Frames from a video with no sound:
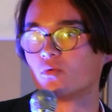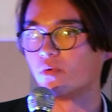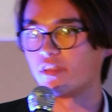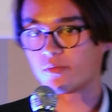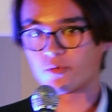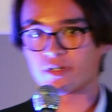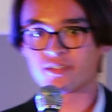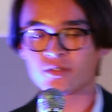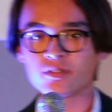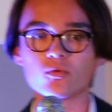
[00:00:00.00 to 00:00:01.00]
with a
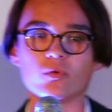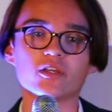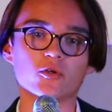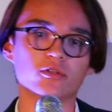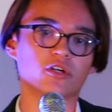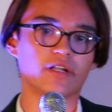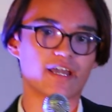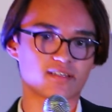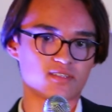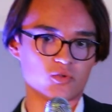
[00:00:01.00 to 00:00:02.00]
person we could
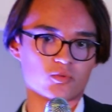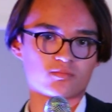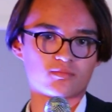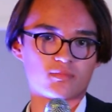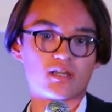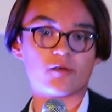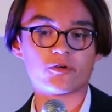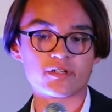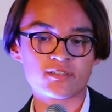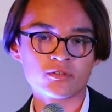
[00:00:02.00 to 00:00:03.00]
connect to, a
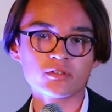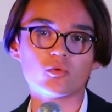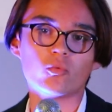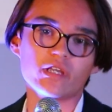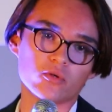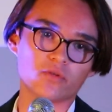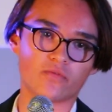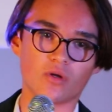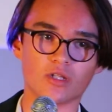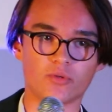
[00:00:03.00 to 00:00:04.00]
person we could
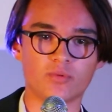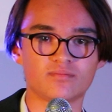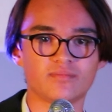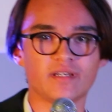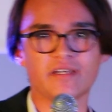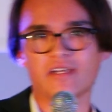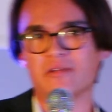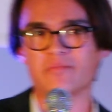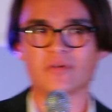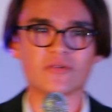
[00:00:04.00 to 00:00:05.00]
follow.
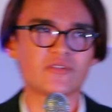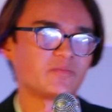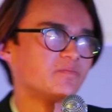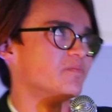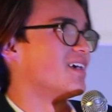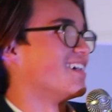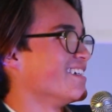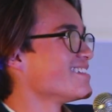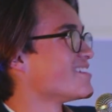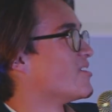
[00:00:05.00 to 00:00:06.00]
Because
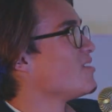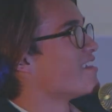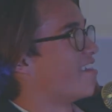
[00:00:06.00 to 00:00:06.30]
behind all